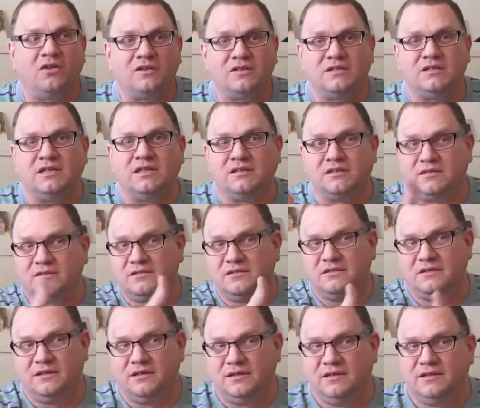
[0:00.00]

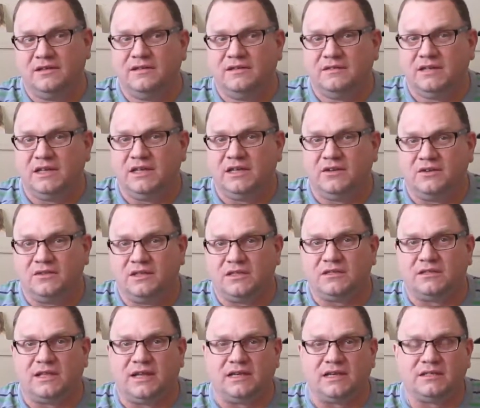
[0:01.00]
since,
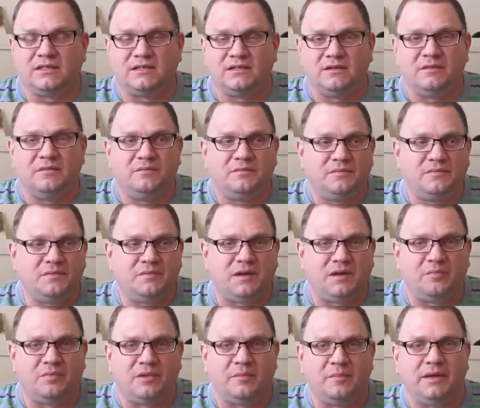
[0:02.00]
this last
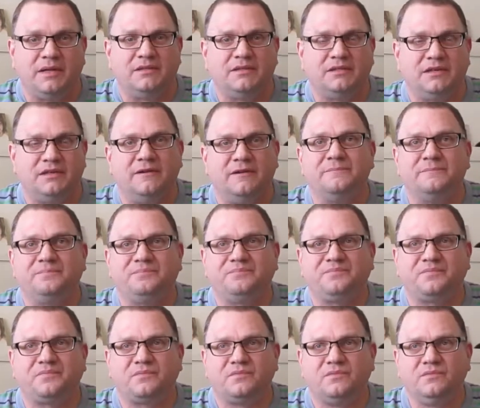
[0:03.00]
couple of months here,
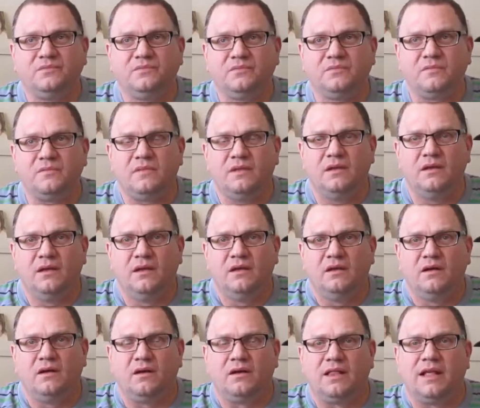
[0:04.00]

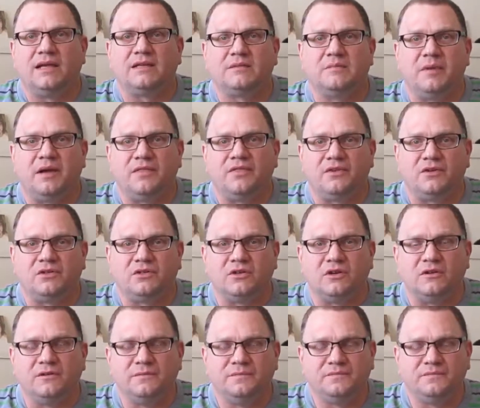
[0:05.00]
or last month or so.